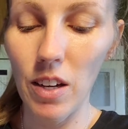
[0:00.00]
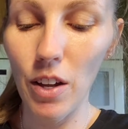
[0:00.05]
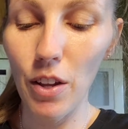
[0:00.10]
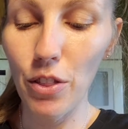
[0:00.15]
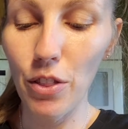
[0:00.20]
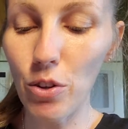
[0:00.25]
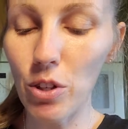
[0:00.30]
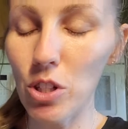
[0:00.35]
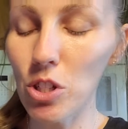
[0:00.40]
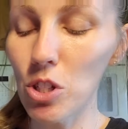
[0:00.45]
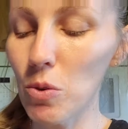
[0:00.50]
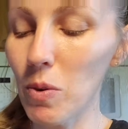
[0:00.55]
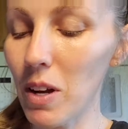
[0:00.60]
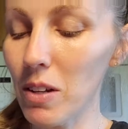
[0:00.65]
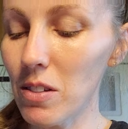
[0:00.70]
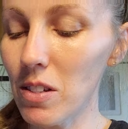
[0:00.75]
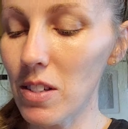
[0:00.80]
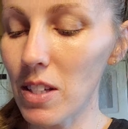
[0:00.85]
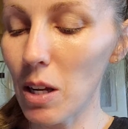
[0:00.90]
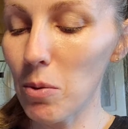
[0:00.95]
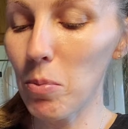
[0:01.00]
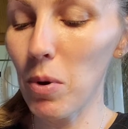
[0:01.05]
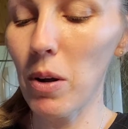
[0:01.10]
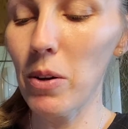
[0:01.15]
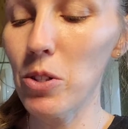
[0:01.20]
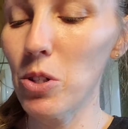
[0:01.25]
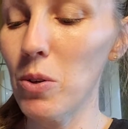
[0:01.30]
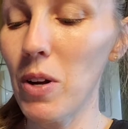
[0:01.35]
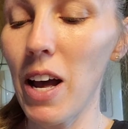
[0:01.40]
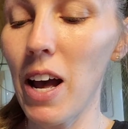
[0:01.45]
32 ounces, I'd probably
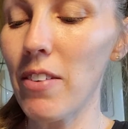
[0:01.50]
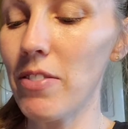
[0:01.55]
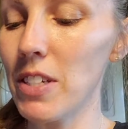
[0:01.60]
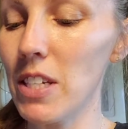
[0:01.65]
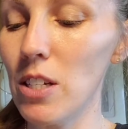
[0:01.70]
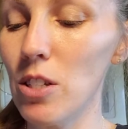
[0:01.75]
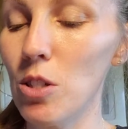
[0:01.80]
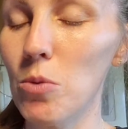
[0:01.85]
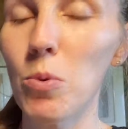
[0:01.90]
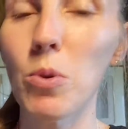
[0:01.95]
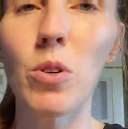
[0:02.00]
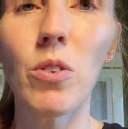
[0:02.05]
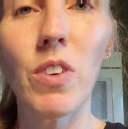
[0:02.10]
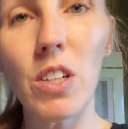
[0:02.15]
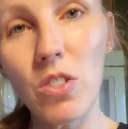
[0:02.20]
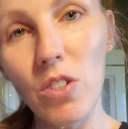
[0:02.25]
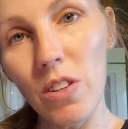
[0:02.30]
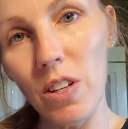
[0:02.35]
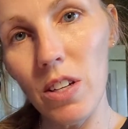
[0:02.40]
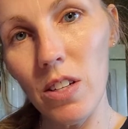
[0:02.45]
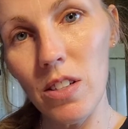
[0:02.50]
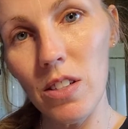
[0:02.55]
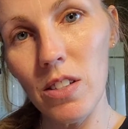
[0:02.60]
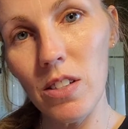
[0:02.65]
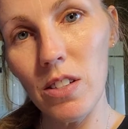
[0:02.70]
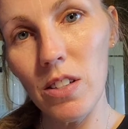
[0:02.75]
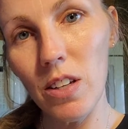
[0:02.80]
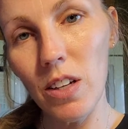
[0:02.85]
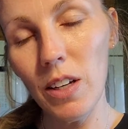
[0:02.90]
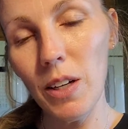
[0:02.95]
do a half teaspoon of each of
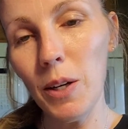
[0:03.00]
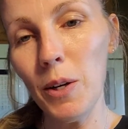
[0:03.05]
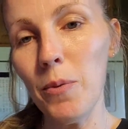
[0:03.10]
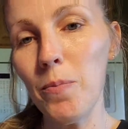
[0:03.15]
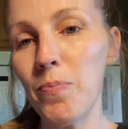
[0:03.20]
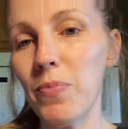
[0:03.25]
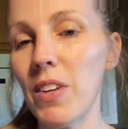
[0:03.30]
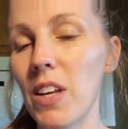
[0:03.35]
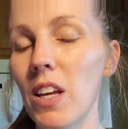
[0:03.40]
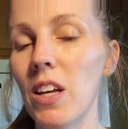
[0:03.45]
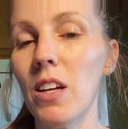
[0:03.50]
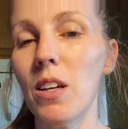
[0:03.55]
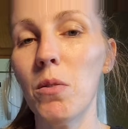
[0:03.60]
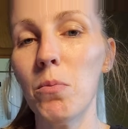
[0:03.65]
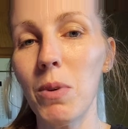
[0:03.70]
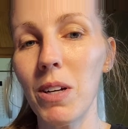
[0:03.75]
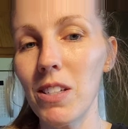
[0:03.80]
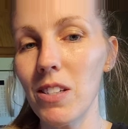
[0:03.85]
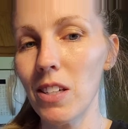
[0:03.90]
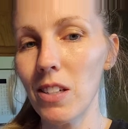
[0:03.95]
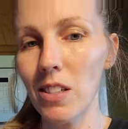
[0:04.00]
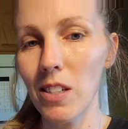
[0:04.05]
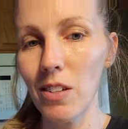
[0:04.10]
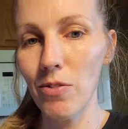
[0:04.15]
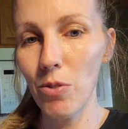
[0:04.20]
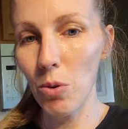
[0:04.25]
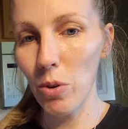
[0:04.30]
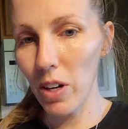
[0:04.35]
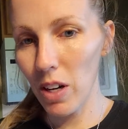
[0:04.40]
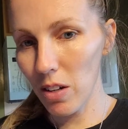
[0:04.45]
these in my
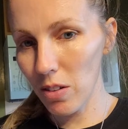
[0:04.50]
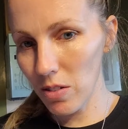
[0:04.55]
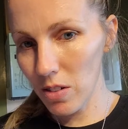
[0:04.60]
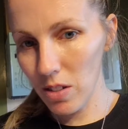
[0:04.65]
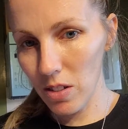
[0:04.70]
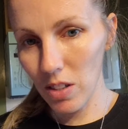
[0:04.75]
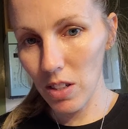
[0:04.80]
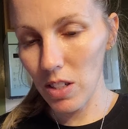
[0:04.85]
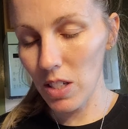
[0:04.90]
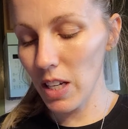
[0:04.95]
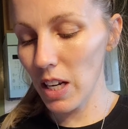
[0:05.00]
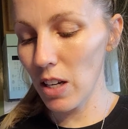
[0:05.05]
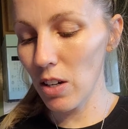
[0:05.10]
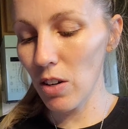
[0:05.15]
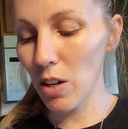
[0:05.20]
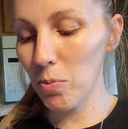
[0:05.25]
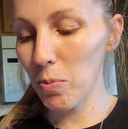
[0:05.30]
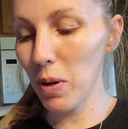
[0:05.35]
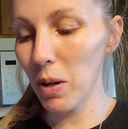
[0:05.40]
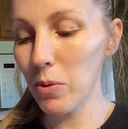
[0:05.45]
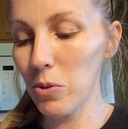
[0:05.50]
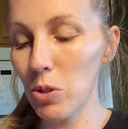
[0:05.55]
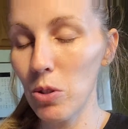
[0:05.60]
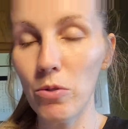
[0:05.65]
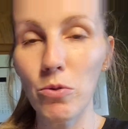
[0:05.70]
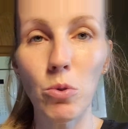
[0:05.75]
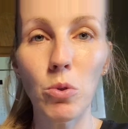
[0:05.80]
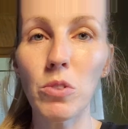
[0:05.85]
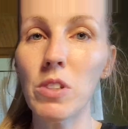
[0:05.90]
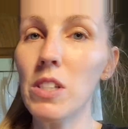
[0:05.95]
64 ounce container, I'd probably do a full